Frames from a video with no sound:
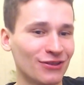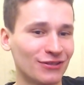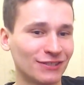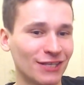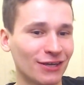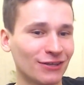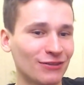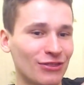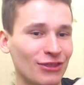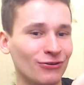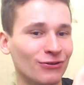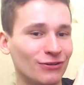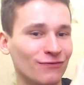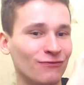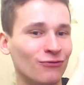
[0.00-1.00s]
second,
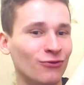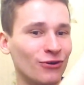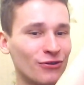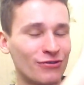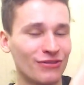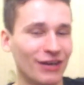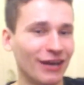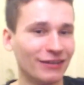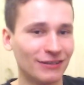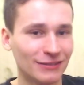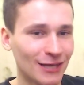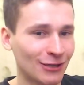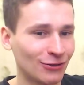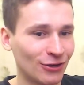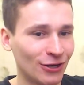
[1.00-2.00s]
third, fourth, and
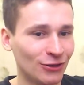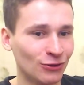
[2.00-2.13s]
etc.